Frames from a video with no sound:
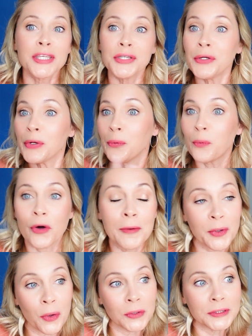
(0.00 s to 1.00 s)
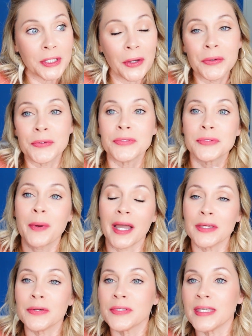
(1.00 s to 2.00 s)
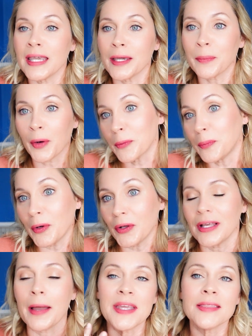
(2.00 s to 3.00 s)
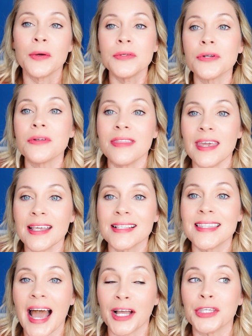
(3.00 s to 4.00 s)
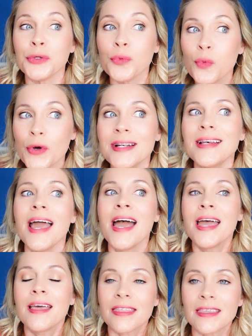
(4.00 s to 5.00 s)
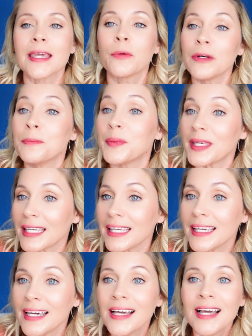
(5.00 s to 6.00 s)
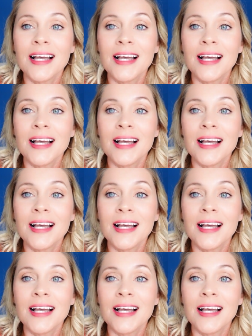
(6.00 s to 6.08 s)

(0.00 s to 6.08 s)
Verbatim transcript: you know warm gold tones by using purple i mean those are things that you wouldn't think would be